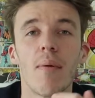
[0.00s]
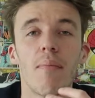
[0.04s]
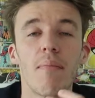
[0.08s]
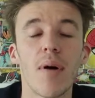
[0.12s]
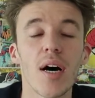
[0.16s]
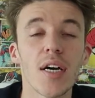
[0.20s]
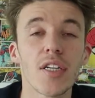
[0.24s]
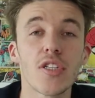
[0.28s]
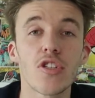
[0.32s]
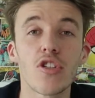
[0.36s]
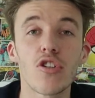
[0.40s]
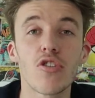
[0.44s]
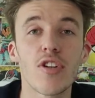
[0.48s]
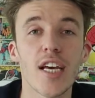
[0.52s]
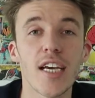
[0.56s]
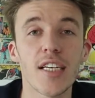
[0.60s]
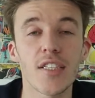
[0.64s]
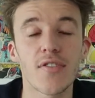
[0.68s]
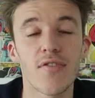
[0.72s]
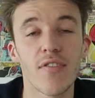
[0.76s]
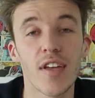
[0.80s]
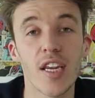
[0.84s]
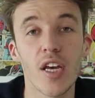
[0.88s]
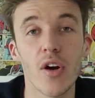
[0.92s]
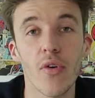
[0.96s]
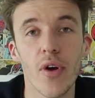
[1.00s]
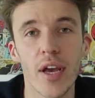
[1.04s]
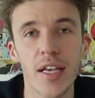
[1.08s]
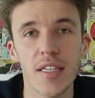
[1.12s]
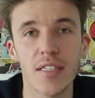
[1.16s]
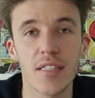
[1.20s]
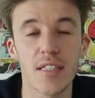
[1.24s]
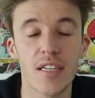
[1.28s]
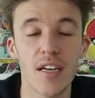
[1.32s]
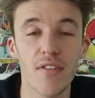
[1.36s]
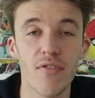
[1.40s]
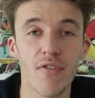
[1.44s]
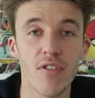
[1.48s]
But today's video
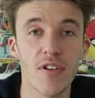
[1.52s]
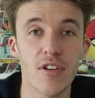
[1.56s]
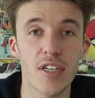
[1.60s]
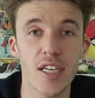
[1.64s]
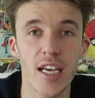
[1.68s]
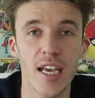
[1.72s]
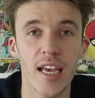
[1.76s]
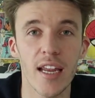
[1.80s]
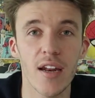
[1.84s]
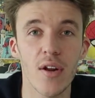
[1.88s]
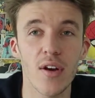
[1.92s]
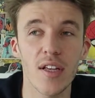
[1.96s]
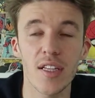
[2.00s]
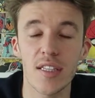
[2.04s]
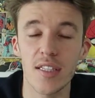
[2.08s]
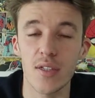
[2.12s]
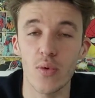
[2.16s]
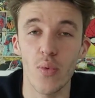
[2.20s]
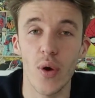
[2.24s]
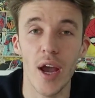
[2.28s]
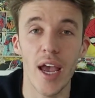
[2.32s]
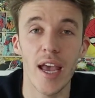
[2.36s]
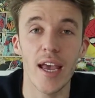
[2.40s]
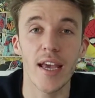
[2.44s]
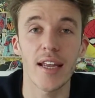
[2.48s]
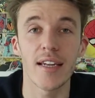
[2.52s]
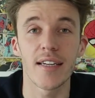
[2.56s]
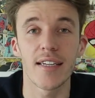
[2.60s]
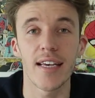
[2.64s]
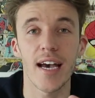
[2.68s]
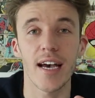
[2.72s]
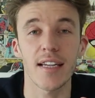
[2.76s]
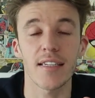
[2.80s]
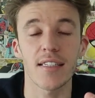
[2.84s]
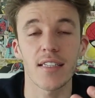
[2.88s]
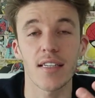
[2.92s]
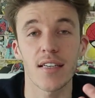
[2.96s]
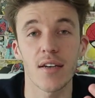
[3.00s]
is different in this way
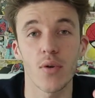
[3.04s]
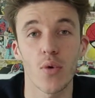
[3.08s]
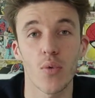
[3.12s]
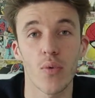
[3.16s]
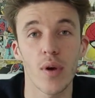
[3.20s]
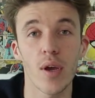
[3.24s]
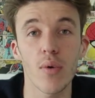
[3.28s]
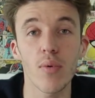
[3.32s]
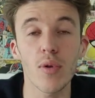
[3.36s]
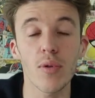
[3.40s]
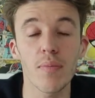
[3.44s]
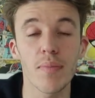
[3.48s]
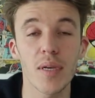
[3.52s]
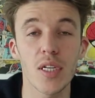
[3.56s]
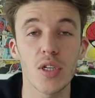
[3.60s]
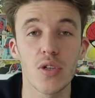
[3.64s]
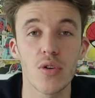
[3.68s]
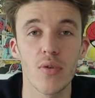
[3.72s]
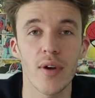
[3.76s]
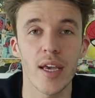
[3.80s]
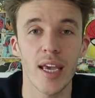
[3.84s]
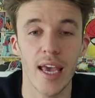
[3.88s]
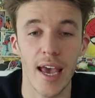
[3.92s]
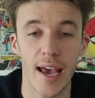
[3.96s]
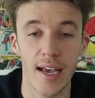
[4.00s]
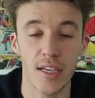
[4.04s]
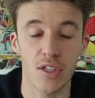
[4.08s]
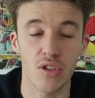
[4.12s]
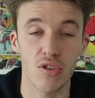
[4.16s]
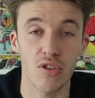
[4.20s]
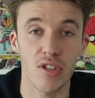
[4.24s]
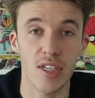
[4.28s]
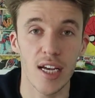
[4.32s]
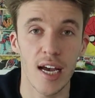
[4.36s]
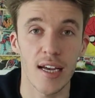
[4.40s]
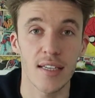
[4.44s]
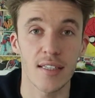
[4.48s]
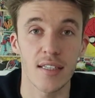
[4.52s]
that we will be doing
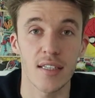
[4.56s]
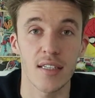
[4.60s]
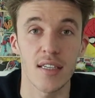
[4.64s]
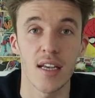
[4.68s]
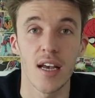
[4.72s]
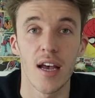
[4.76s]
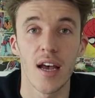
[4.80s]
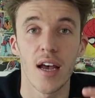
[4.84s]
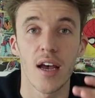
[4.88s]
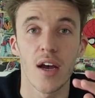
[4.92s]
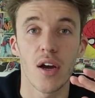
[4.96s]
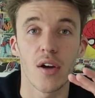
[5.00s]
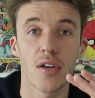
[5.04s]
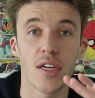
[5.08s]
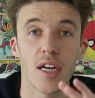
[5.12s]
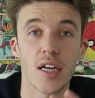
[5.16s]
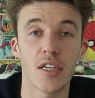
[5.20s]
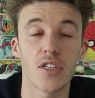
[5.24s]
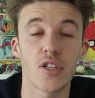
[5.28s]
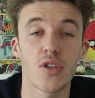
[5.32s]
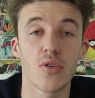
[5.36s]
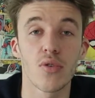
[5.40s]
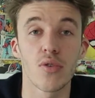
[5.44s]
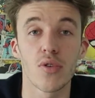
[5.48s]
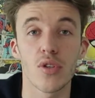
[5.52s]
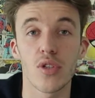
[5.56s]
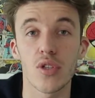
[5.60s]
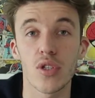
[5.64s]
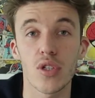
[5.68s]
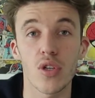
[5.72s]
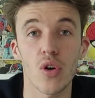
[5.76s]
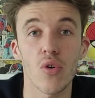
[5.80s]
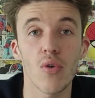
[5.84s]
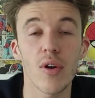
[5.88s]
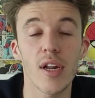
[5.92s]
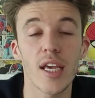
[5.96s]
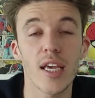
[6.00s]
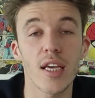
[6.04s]
exercises that you
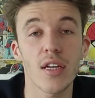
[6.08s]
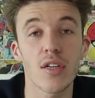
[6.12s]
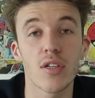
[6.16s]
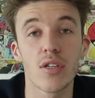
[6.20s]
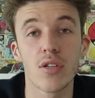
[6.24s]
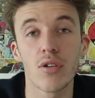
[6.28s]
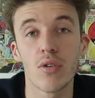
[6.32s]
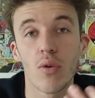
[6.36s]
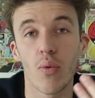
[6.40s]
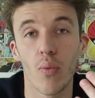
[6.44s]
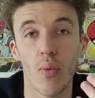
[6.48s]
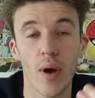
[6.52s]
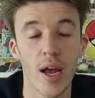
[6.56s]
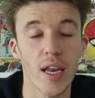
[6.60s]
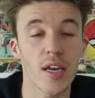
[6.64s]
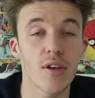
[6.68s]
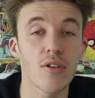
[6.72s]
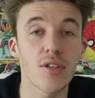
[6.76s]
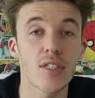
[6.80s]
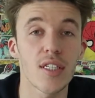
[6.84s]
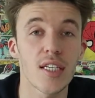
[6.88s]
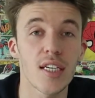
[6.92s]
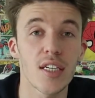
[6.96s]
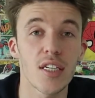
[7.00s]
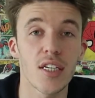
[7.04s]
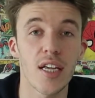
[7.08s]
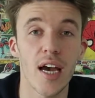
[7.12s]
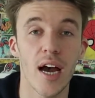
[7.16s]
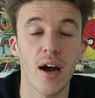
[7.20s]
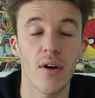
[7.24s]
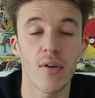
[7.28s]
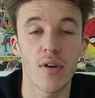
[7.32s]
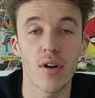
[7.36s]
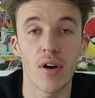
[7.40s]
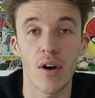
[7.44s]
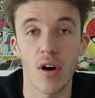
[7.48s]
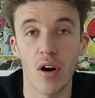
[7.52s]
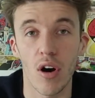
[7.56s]
solely can do when you sit
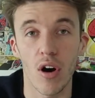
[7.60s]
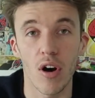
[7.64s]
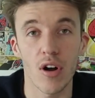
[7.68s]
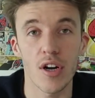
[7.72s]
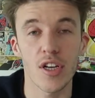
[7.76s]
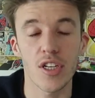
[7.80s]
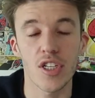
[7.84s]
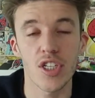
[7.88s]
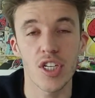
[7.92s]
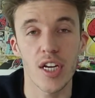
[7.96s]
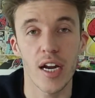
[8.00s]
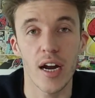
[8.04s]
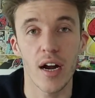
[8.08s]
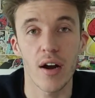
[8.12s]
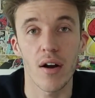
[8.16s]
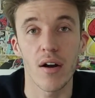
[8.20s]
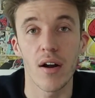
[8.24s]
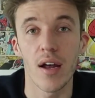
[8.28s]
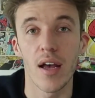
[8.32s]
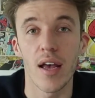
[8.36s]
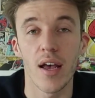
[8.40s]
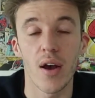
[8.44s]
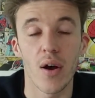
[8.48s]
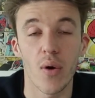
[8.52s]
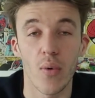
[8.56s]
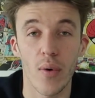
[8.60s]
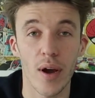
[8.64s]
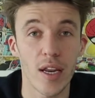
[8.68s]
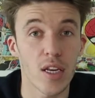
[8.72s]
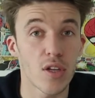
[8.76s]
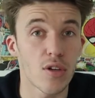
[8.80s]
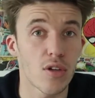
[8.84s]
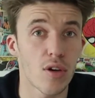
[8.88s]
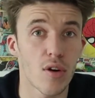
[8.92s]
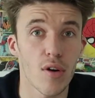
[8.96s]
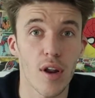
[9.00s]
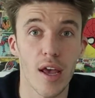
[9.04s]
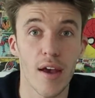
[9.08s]
down on a chair when
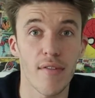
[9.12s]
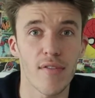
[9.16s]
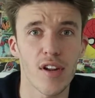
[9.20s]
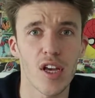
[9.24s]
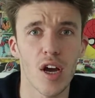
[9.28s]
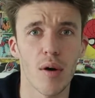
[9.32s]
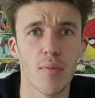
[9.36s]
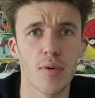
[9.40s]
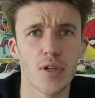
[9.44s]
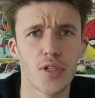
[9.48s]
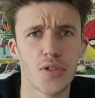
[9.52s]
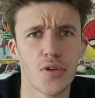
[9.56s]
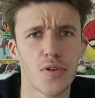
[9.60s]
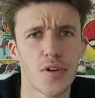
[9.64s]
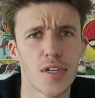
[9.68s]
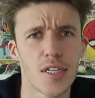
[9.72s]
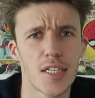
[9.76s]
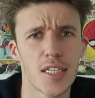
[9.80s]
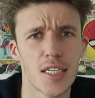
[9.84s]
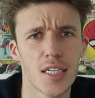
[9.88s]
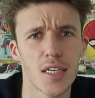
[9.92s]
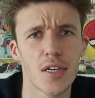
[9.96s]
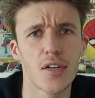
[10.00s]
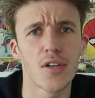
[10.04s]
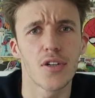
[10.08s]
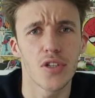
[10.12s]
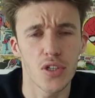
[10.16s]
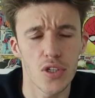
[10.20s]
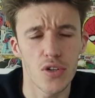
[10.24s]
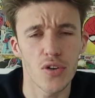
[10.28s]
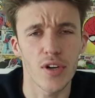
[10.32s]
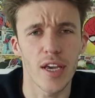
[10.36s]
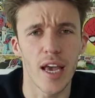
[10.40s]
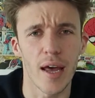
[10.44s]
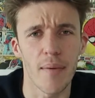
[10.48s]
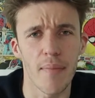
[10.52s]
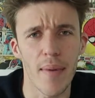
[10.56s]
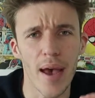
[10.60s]
you don't have the opportunity
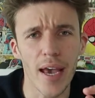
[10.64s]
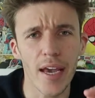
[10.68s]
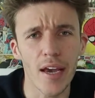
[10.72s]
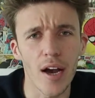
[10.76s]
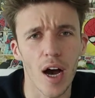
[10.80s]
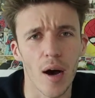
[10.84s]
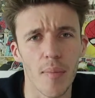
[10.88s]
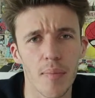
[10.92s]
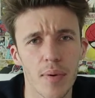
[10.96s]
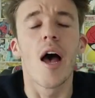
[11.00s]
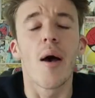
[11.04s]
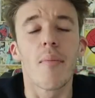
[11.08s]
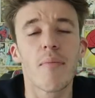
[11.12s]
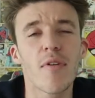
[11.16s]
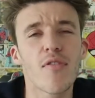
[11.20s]
to get back up.